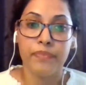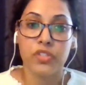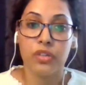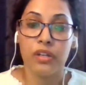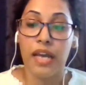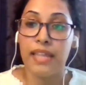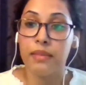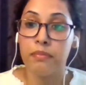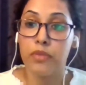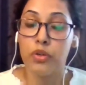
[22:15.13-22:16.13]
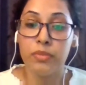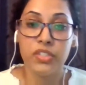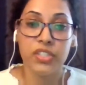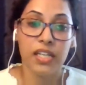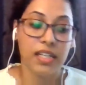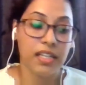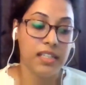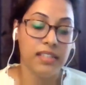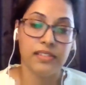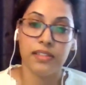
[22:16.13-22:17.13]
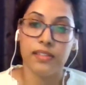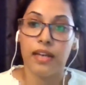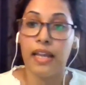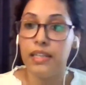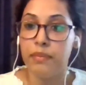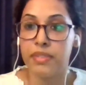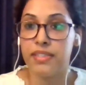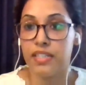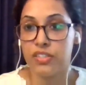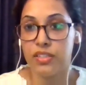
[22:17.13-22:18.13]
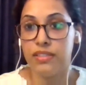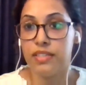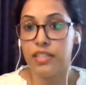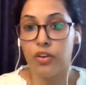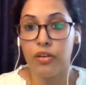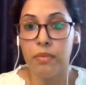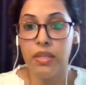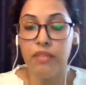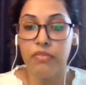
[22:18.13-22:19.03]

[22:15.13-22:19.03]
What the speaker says: So at the moment, Sri Lanka is a highly protectionist economy.